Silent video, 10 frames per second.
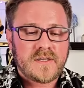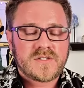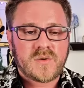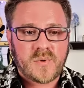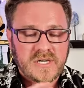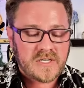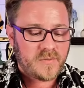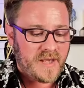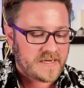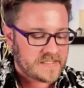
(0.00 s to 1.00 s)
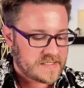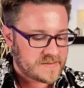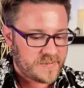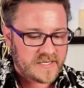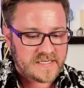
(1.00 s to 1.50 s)
So bringing you back to this
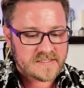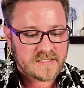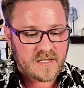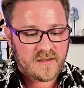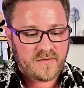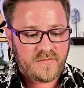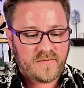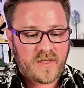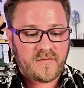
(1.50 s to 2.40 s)
place of